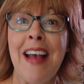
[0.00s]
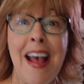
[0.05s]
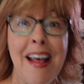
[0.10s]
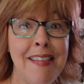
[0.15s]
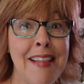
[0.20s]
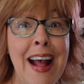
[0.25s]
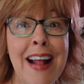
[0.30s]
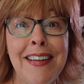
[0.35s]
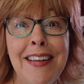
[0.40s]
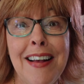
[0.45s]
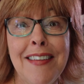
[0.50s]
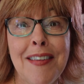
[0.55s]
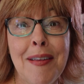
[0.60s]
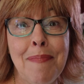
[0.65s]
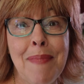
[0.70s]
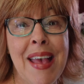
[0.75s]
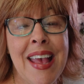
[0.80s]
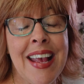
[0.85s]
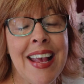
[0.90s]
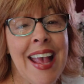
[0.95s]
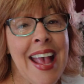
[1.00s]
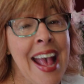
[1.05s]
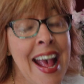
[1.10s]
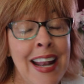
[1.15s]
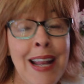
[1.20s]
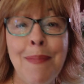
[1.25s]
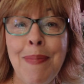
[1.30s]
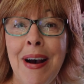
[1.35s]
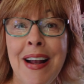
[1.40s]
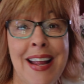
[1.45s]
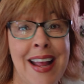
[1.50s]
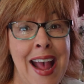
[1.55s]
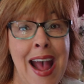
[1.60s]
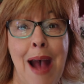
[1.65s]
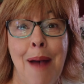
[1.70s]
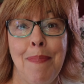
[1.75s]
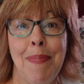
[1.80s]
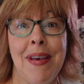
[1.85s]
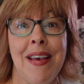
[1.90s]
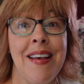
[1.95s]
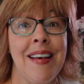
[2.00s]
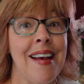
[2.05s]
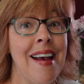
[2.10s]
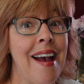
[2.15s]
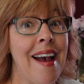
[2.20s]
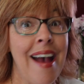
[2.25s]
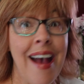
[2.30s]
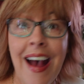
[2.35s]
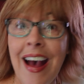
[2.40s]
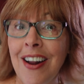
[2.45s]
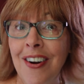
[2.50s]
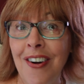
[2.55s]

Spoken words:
And that doesn't make anybody happy at